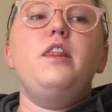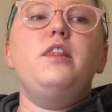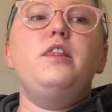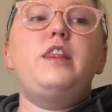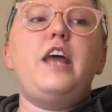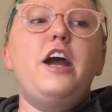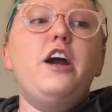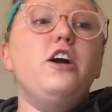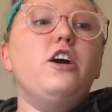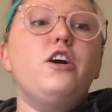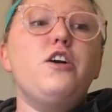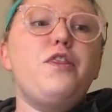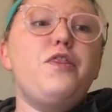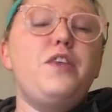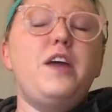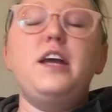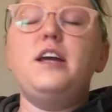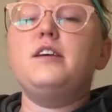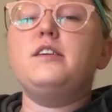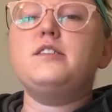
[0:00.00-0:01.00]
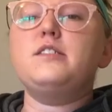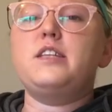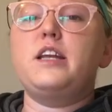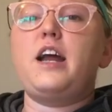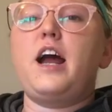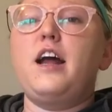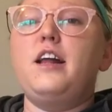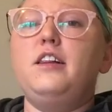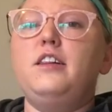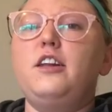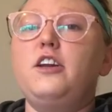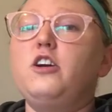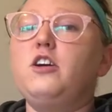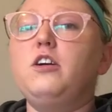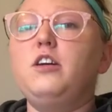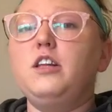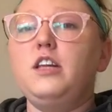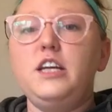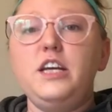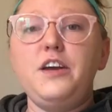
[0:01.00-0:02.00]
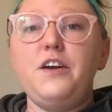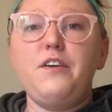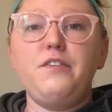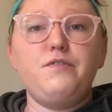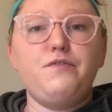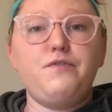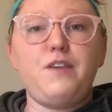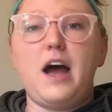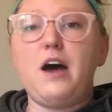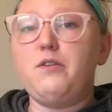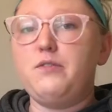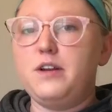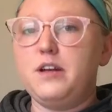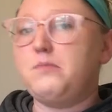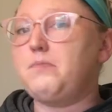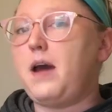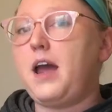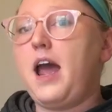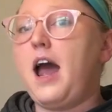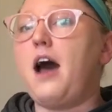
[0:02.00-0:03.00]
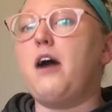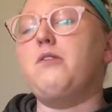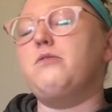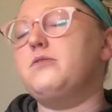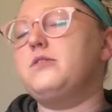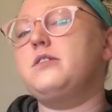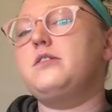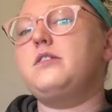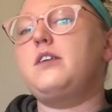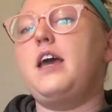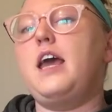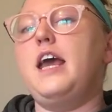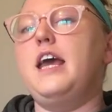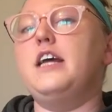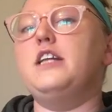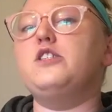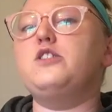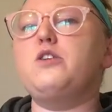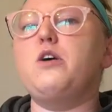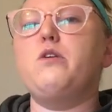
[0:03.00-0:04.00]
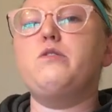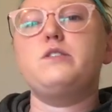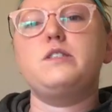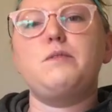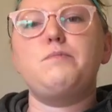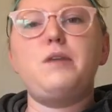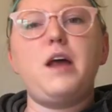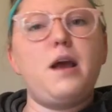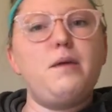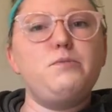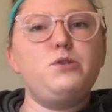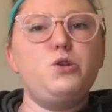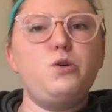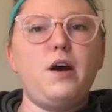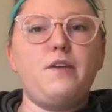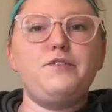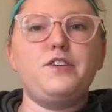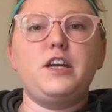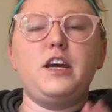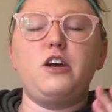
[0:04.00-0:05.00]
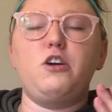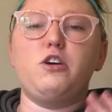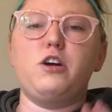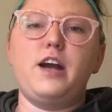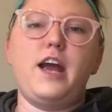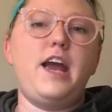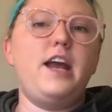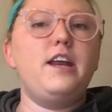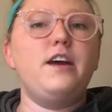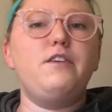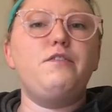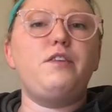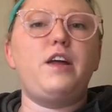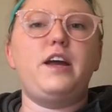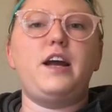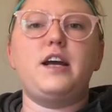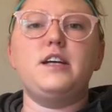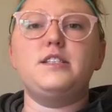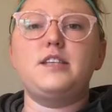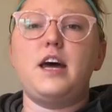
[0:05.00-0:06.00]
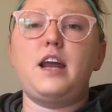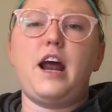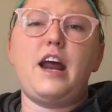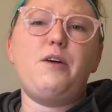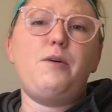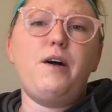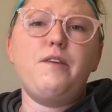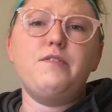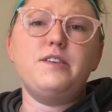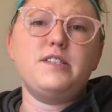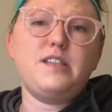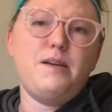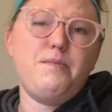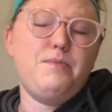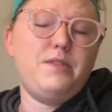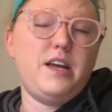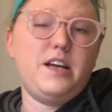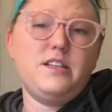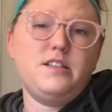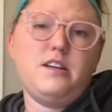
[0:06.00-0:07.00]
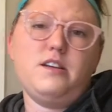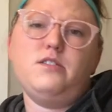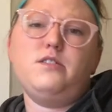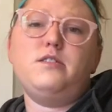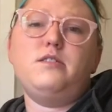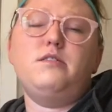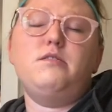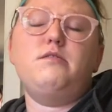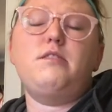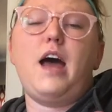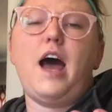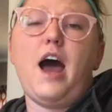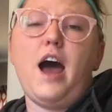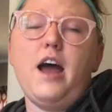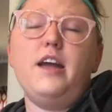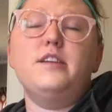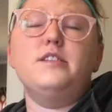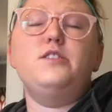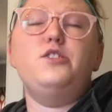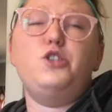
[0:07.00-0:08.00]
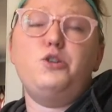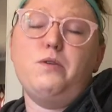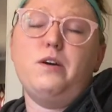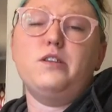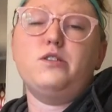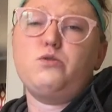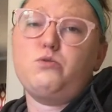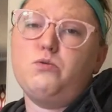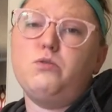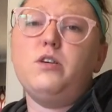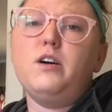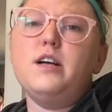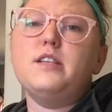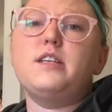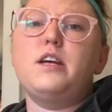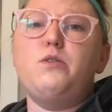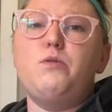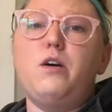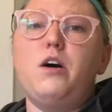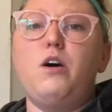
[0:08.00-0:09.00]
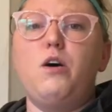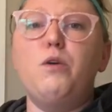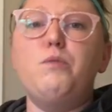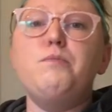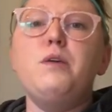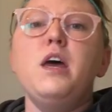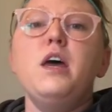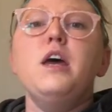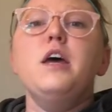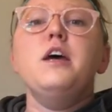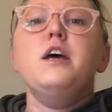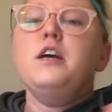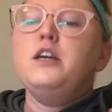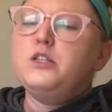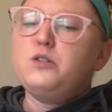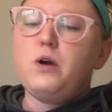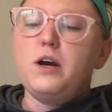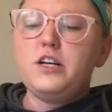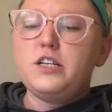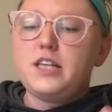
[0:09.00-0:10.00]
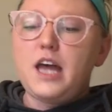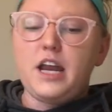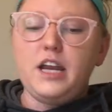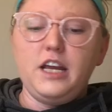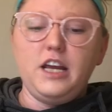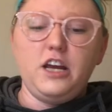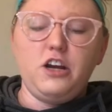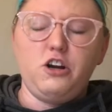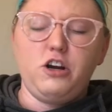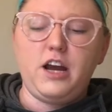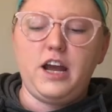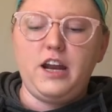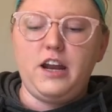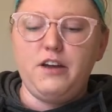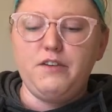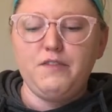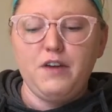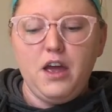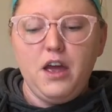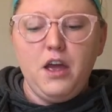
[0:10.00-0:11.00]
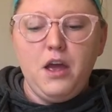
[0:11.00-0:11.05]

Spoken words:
They are things that I literally found in my house. And so sometimes you have to get creative. Like I said, I don't have the same things as I do at school as I do at home. So I just had to get creative.